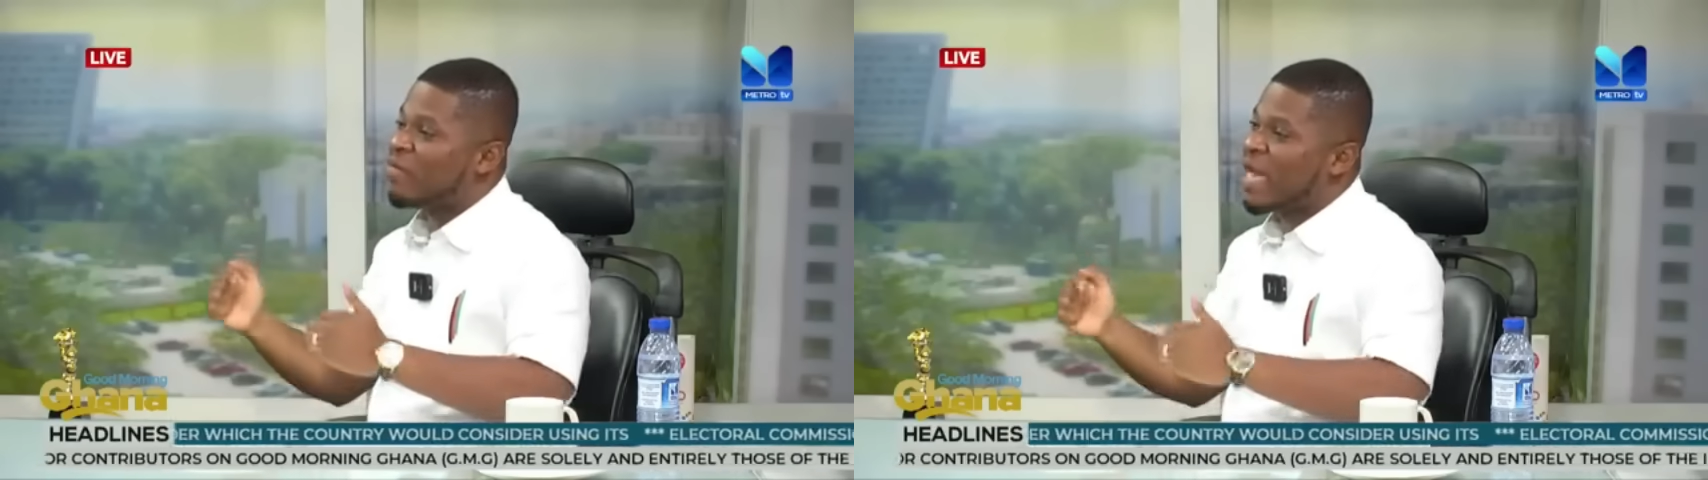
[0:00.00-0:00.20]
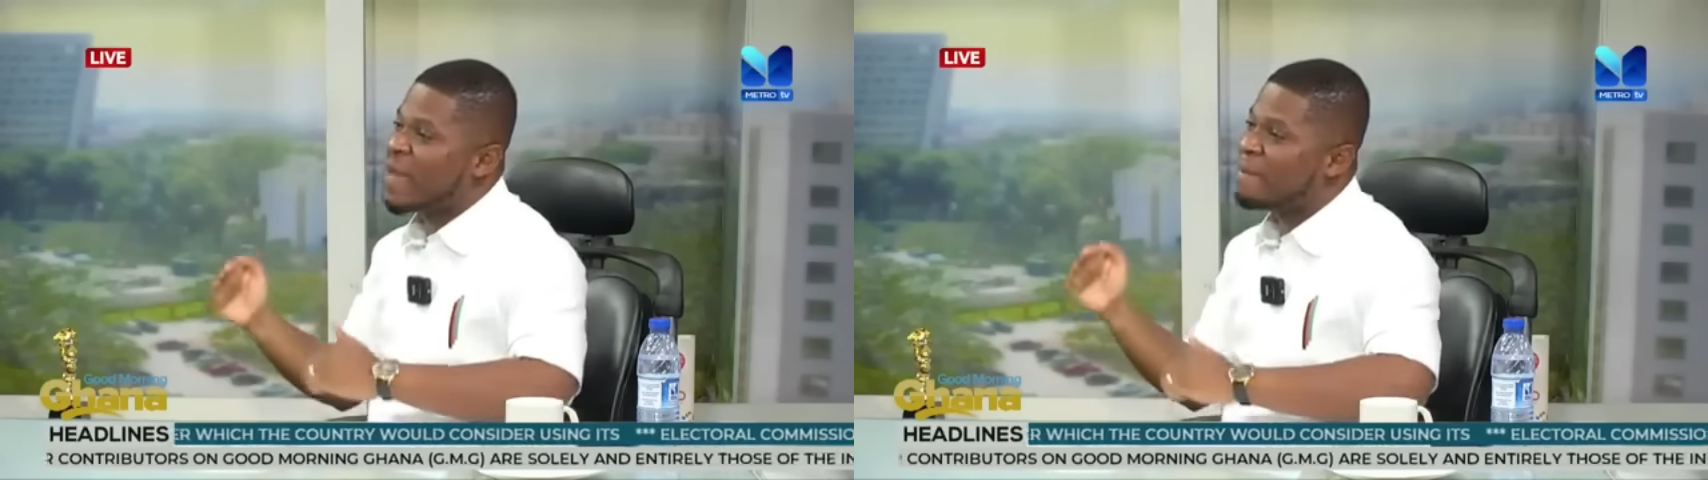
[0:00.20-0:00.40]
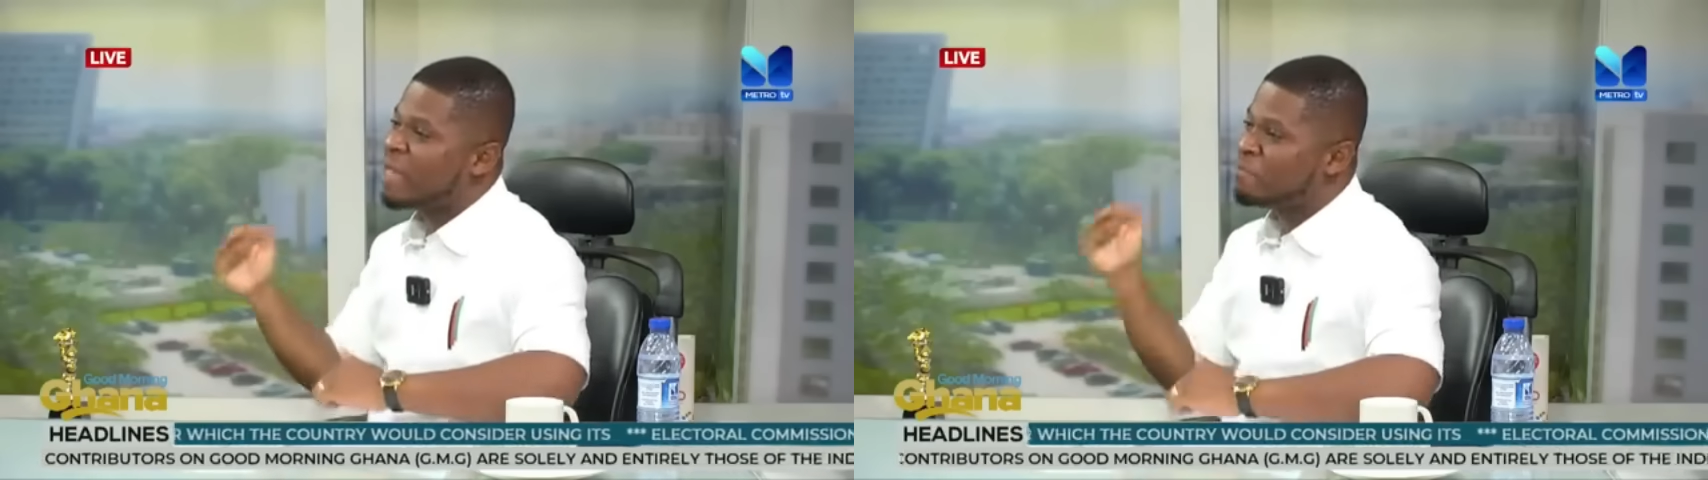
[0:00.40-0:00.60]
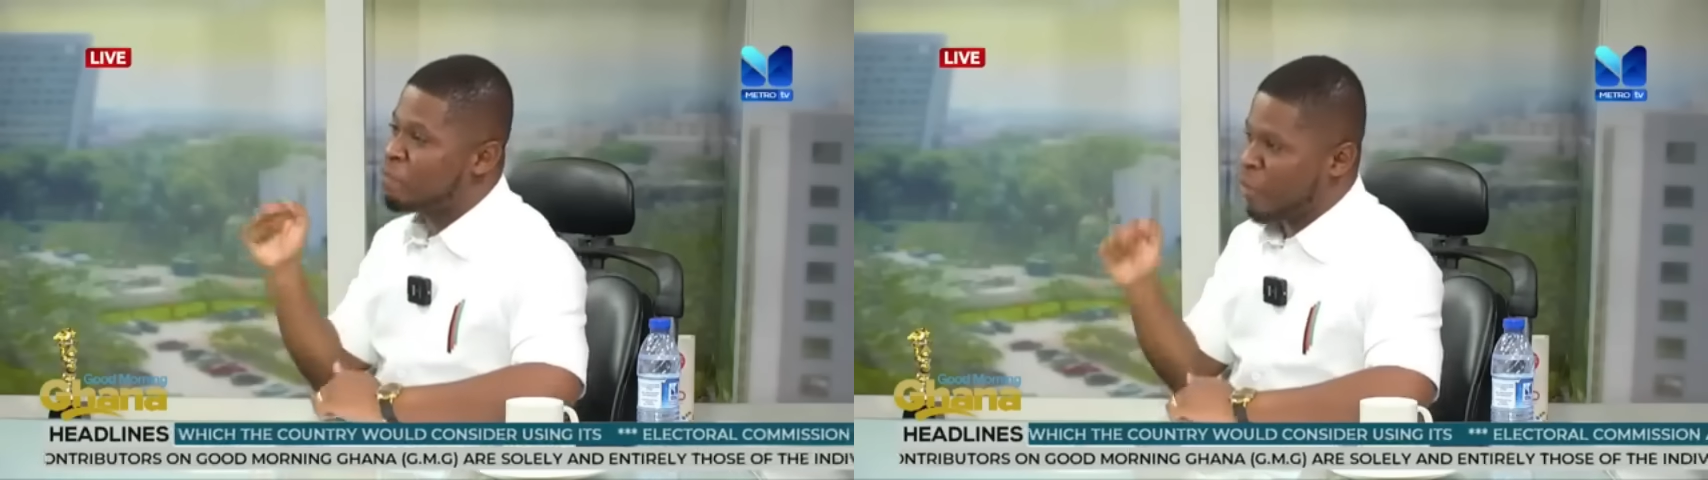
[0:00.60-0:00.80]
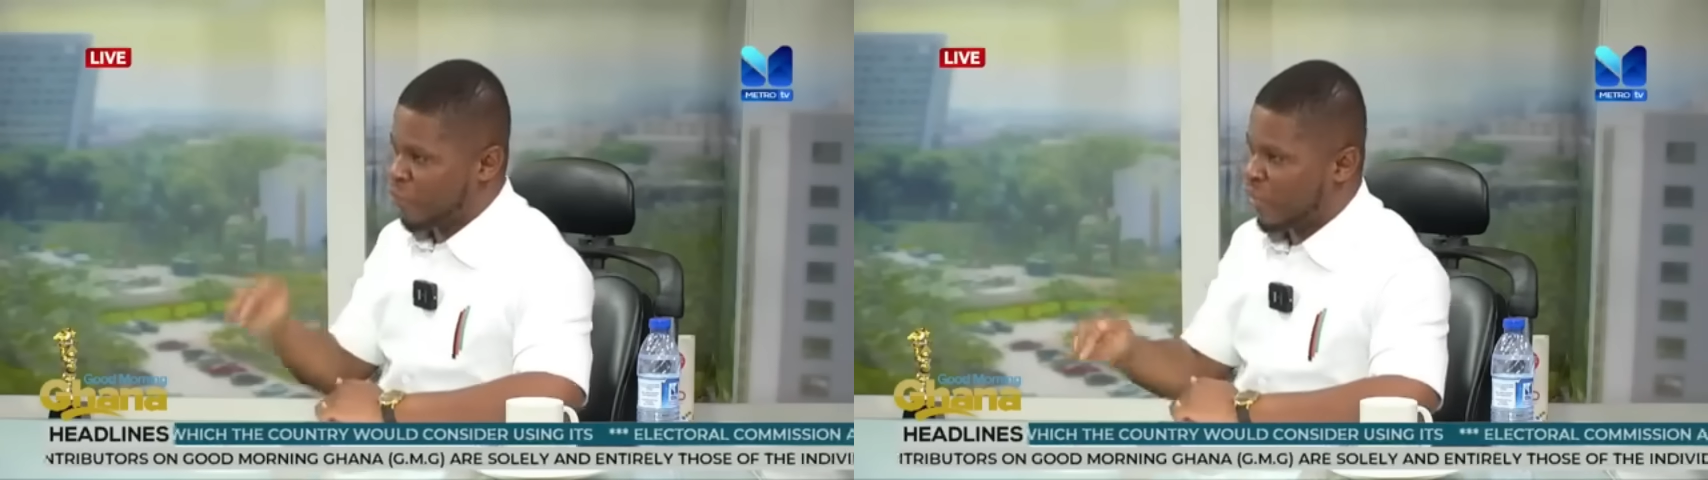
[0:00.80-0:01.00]
of Ghana made
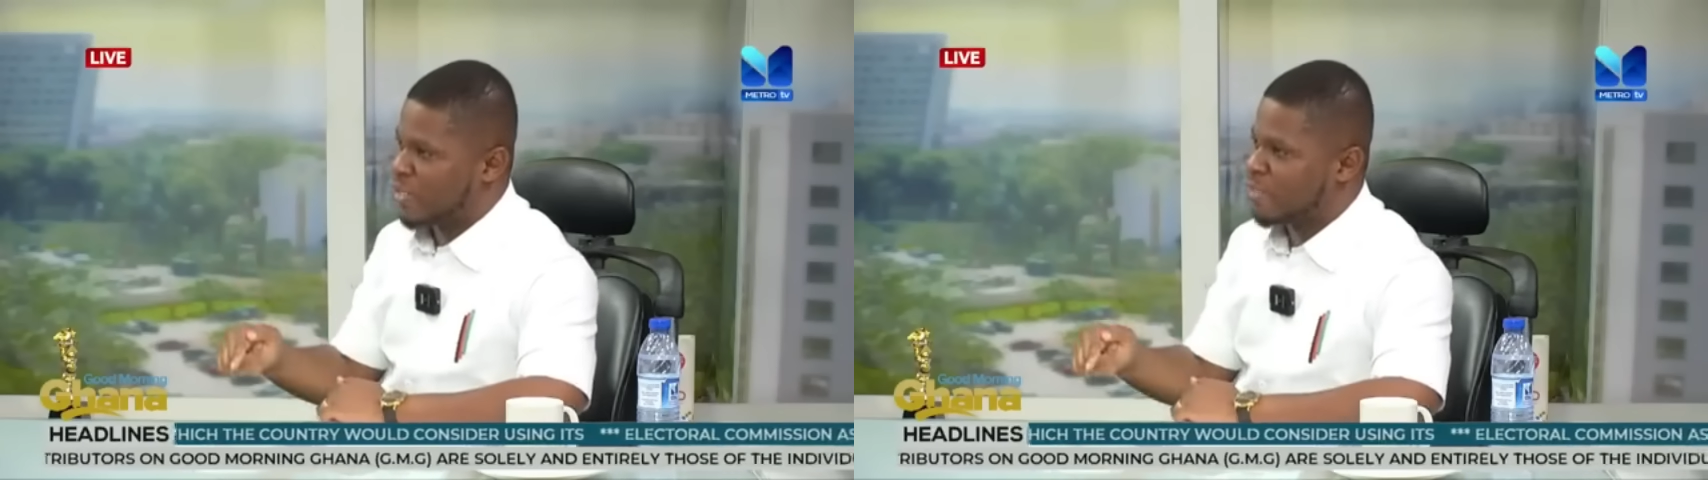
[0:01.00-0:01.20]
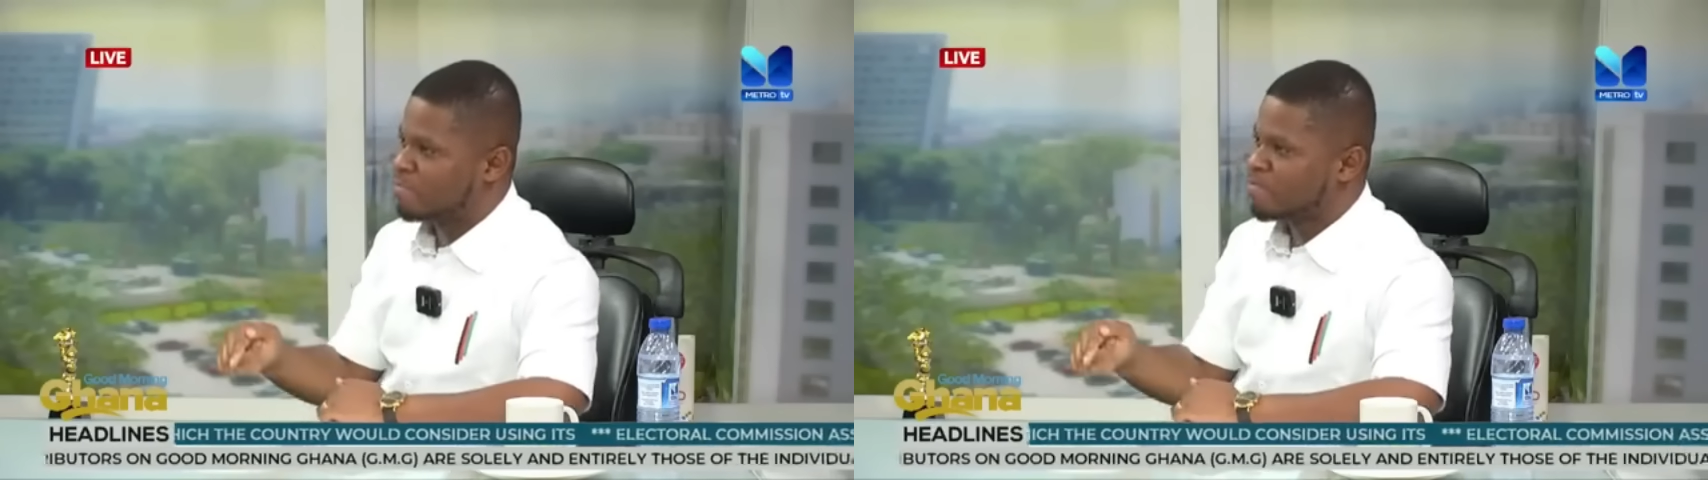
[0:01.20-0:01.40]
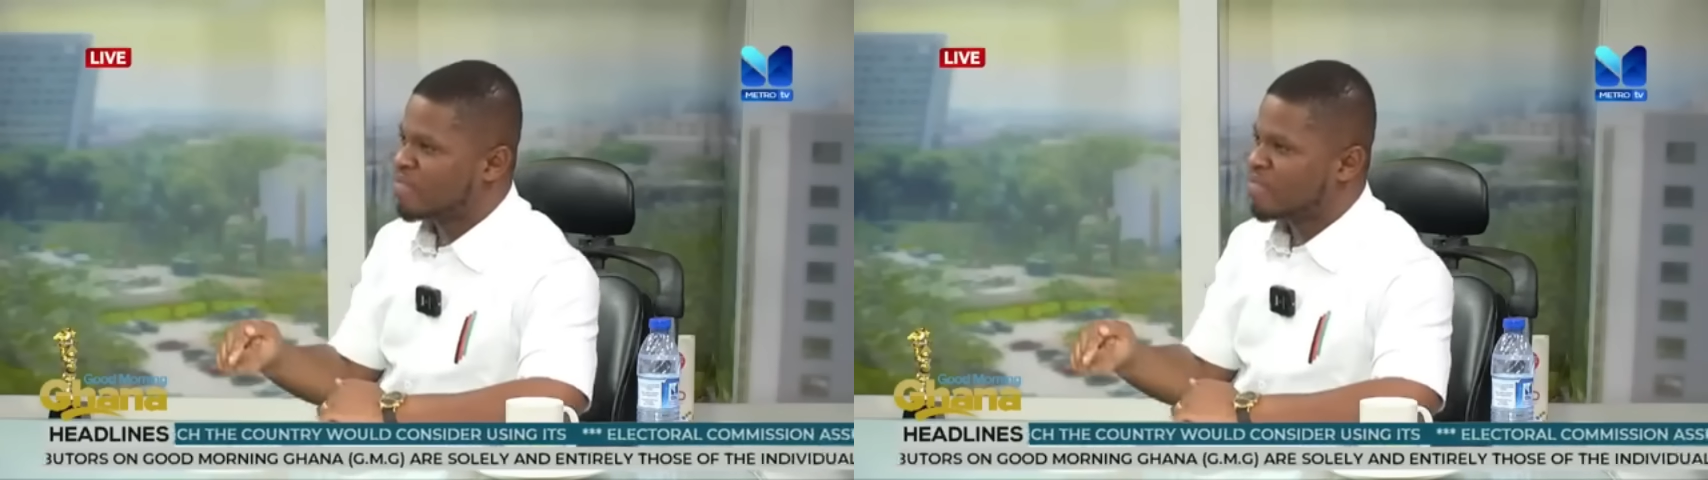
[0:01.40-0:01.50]
profits